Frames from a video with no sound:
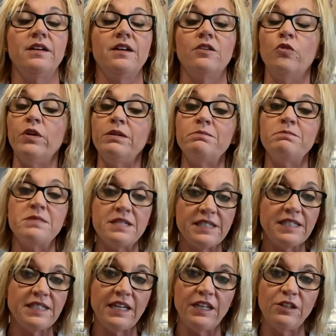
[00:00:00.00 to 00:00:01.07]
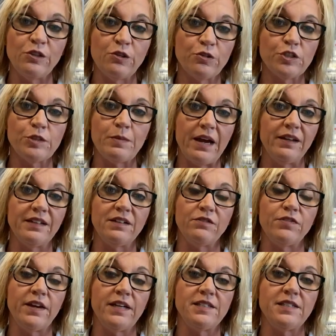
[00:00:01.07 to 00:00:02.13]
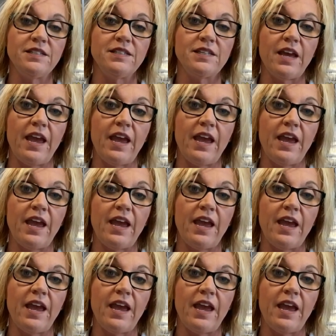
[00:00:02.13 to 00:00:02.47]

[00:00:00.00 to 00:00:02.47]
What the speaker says: We miss seeing your smiling faces